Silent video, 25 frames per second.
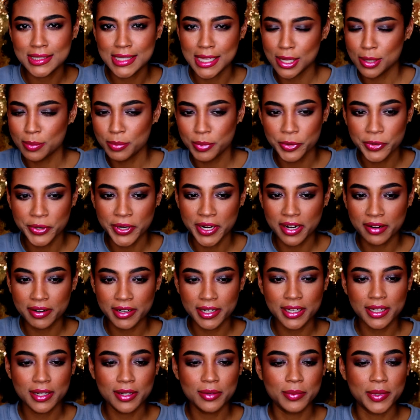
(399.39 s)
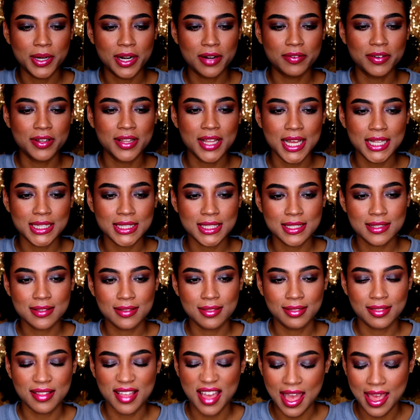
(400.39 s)
tailbone area, whatever
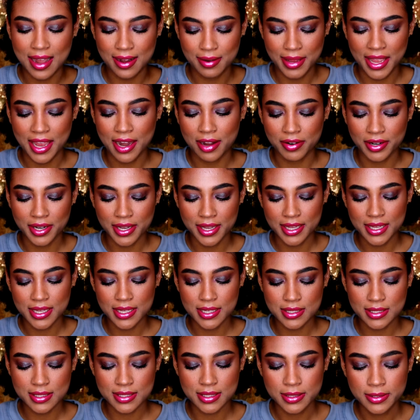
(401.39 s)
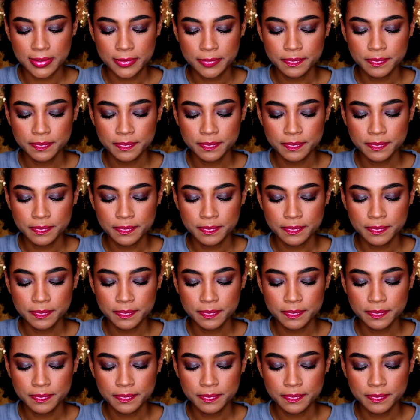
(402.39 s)
that area is,